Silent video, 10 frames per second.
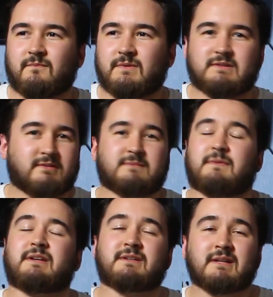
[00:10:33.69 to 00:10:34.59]
was losing
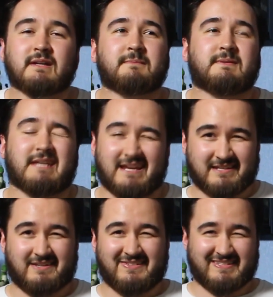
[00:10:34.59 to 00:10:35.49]
my
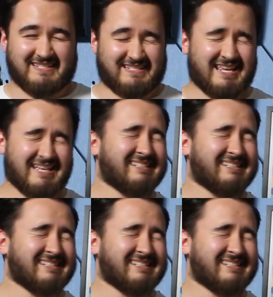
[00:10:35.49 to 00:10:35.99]
potatoes.